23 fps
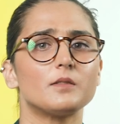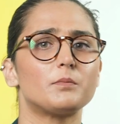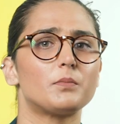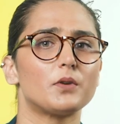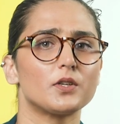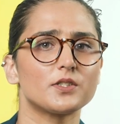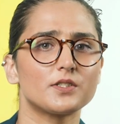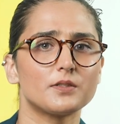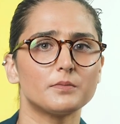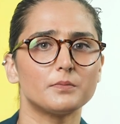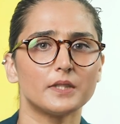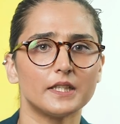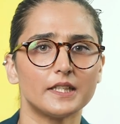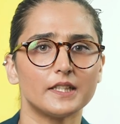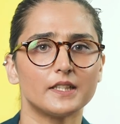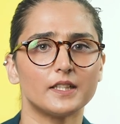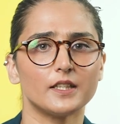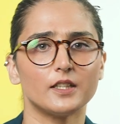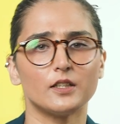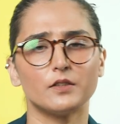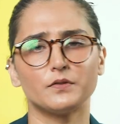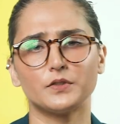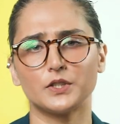
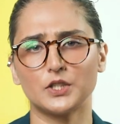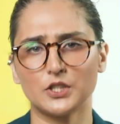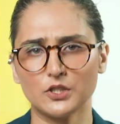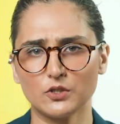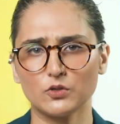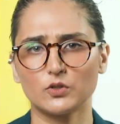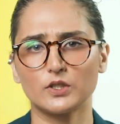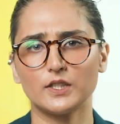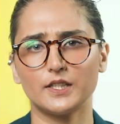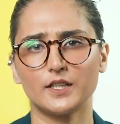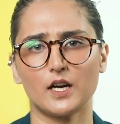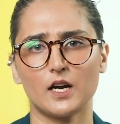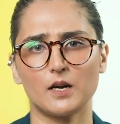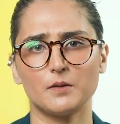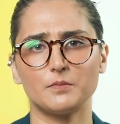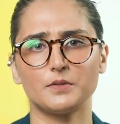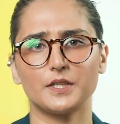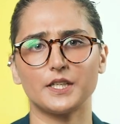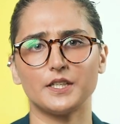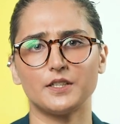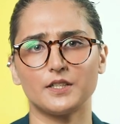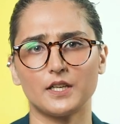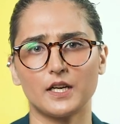possibility of a nuclear armed
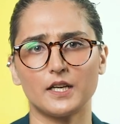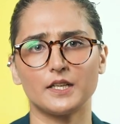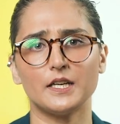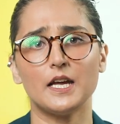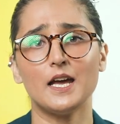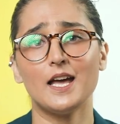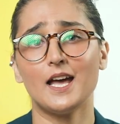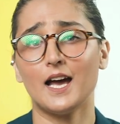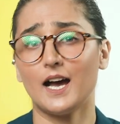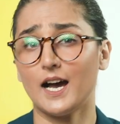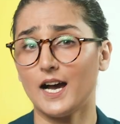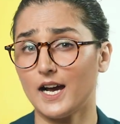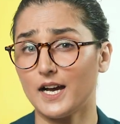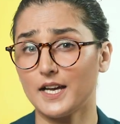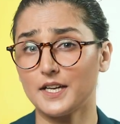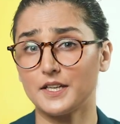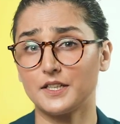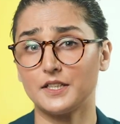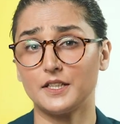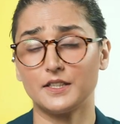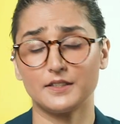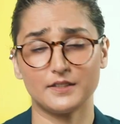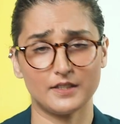Iran
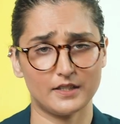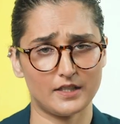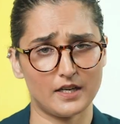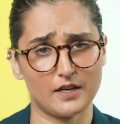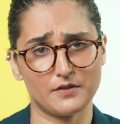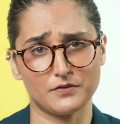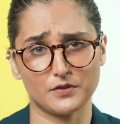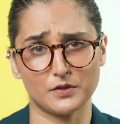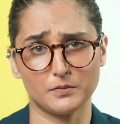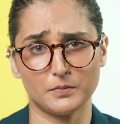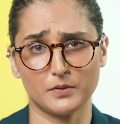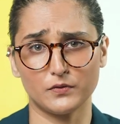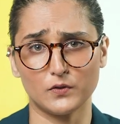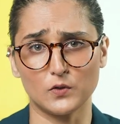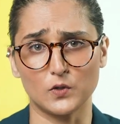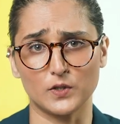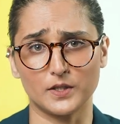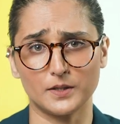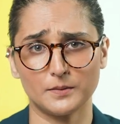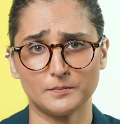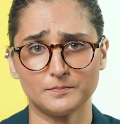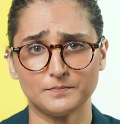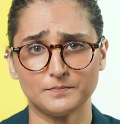higher than ever before.